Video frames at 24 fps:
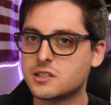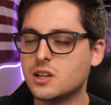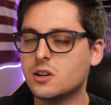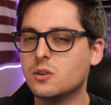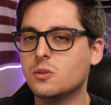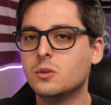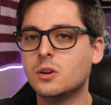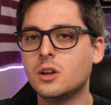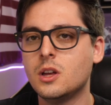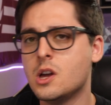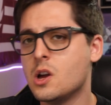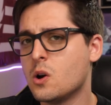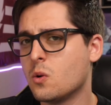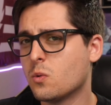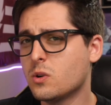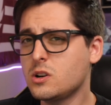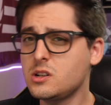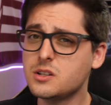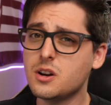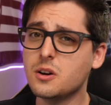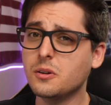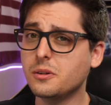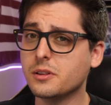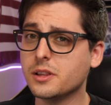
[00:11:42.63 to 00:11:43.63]
So
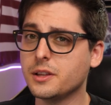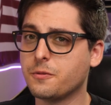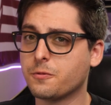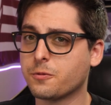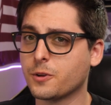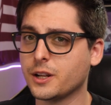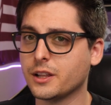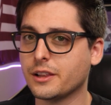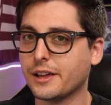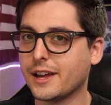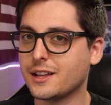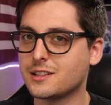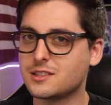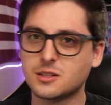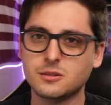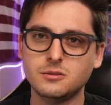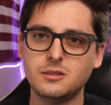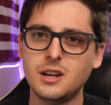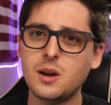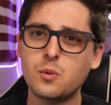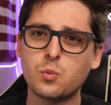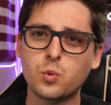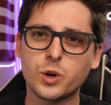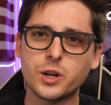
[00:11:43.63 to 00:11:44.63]
we're totally freelance. So
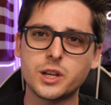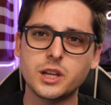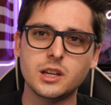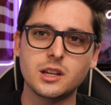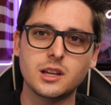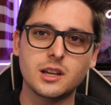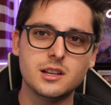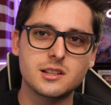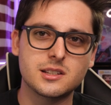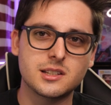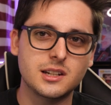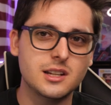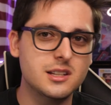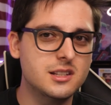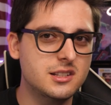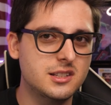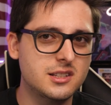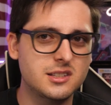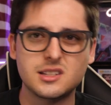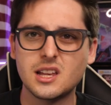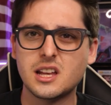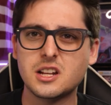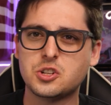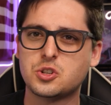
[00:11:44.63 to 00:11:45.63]
networking is an
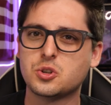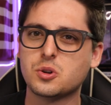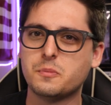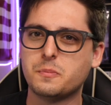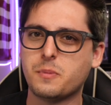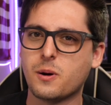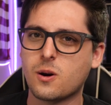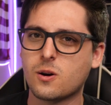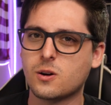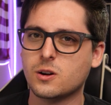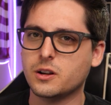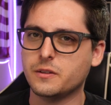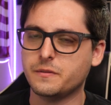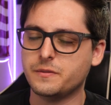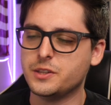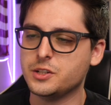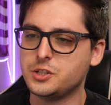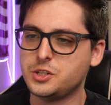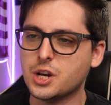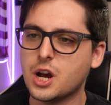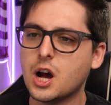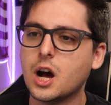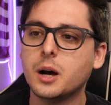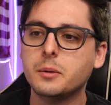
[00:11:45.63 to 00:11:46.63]
essential part of
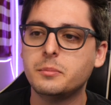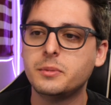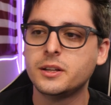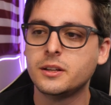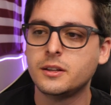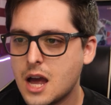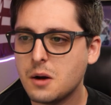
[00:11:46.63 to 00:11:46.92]
the job.